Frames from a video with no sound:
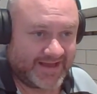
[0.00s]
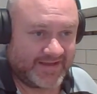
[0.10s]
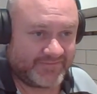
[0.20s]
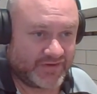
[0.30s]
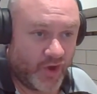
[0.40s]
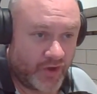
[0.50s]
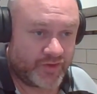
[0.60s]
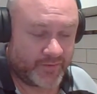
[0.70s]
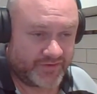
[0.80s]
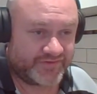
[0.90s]
if you heard
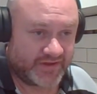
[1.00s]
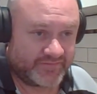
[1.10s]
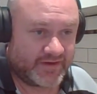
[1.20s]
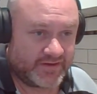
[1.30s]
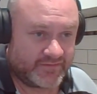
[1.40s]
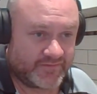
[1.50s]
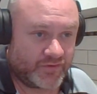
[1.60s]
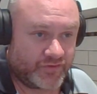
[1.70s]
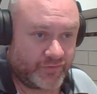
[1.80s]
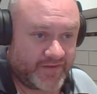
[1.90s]
them on the TV and you
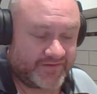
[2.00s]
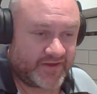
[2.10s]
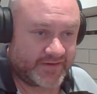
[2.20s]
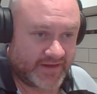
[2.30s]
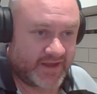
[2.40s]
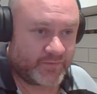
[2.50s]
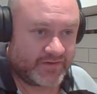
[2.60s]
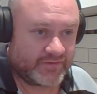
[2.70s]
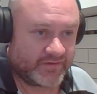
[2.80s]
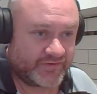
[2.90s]
thought they sounded loud,
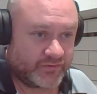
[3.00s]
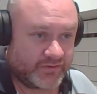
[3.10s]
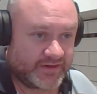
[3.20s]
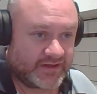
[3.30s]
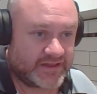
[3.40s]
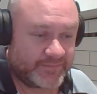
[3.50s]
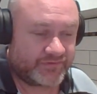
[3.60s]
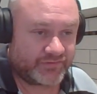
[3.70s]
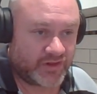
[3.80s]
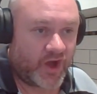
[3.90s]
whenever I saw any
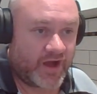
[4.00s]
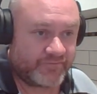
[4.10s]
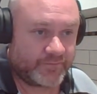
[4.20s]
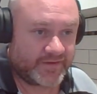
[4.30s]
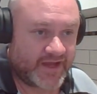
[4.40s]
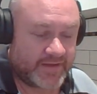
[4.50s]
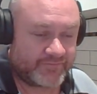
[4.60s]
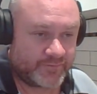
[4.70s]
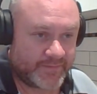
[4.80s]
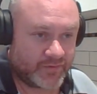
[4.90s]
clips live from the game
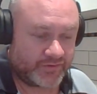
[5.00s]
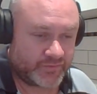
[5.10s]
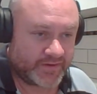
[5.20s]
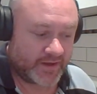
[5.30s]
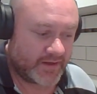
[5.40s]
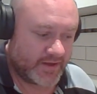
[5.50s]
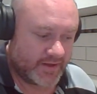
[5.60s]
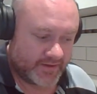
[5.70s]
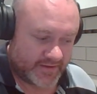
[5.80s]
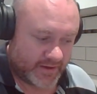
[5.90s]
from people on Twitter,
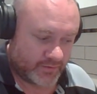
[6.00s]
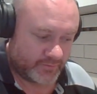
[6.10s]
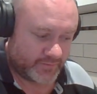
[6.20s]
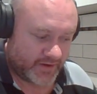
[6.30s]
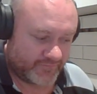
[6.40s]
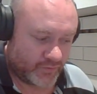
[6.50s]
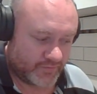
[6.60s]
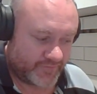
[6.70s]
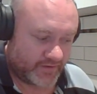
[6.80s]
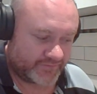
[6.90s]
they were about 4
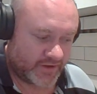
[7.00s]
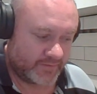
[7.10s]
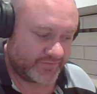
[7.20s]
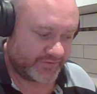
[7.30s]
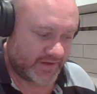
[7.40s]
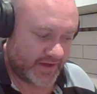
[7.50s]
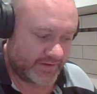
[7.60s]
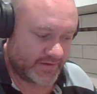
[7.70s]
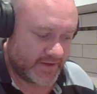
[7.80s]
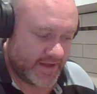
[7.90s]
or 5 times as
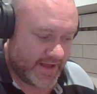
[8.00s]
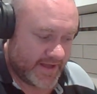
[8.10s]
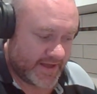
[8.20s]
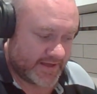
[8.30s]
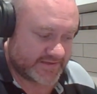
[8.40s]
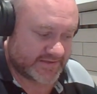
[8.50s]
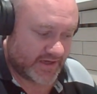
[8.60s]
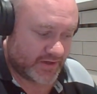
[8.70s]
loud. It's